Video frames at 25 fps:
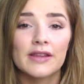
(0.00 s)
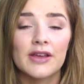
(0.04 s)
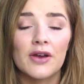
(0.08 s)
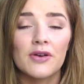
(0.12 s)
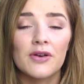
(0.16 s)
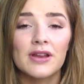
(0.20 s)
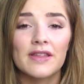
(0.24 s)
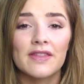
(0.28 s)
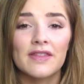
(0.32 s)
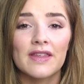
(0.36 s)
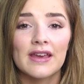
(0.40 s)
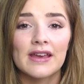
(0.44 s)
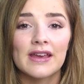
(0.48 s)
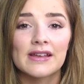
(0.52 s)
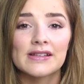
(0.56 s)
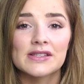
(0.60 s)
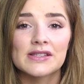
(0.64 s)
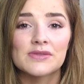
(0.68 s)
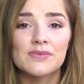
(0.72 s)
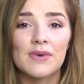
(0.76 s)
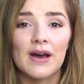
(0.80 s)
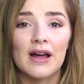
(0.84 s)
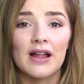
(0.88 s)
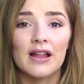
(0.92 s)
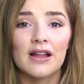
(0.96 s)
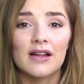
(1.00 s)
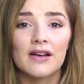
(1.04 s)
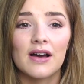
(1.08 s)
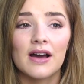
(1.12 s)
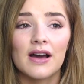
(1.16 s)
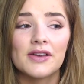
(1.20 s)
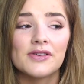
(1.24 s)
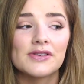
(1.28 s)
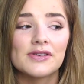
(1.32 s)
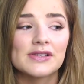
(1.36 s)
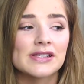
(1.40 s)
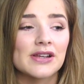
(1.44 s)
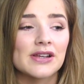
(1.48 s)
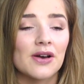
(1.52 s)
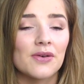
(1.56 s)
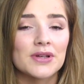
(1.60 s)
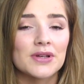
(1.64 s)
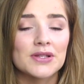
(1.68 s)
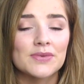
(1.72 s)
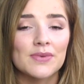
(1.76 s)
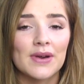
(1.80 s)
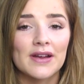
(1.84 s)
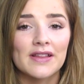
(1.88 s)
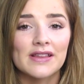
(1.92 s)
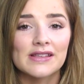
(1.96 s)
The only thing is as well, I used to
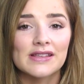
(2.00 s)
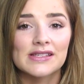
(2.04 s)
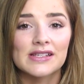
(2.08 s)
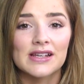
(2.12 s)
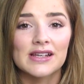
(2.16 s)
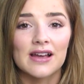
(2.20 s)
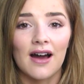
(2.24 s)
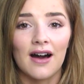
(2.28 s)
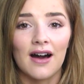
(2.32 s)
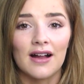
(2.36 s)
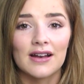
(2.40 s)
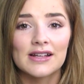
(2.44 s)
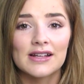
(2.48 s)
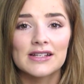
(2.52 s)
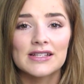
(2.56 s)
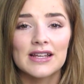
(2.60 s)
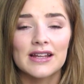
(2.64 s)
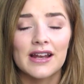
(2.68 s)
always wear this to college